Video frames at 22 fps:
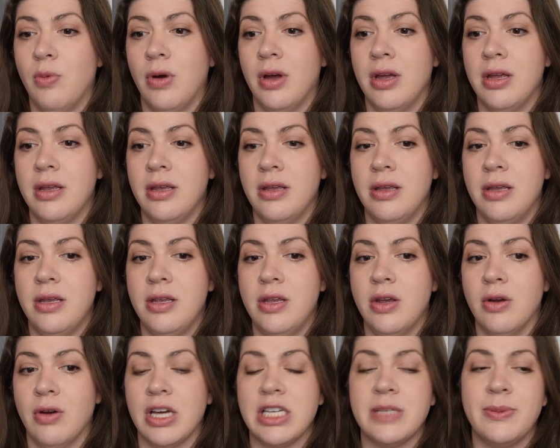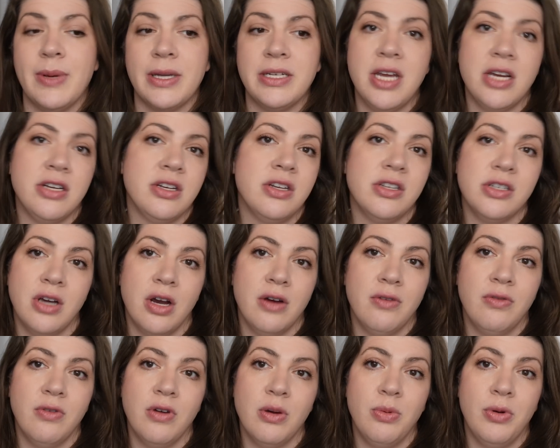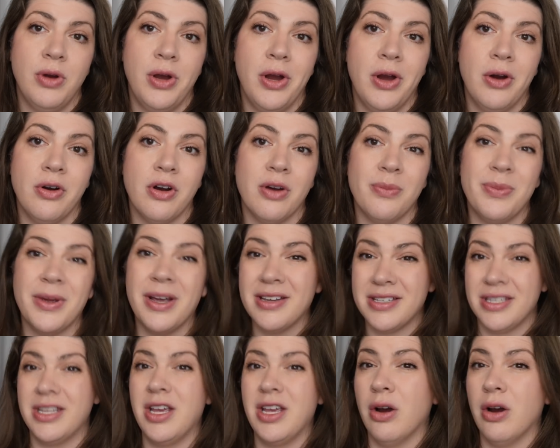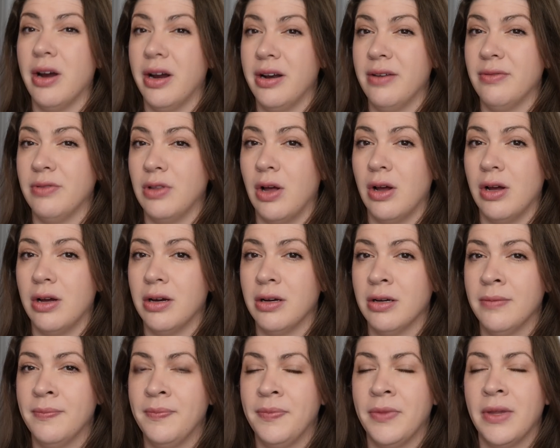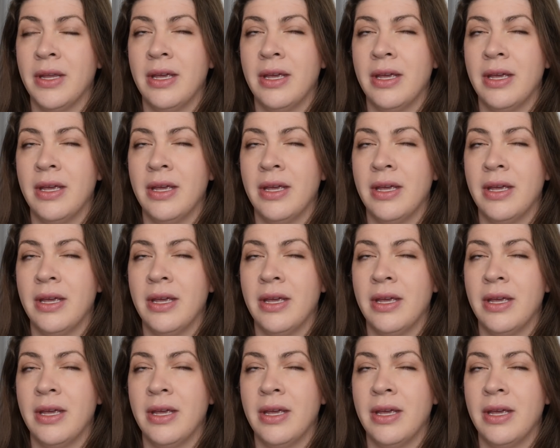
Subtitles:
what your expectations are for a pre-order, because kind of long,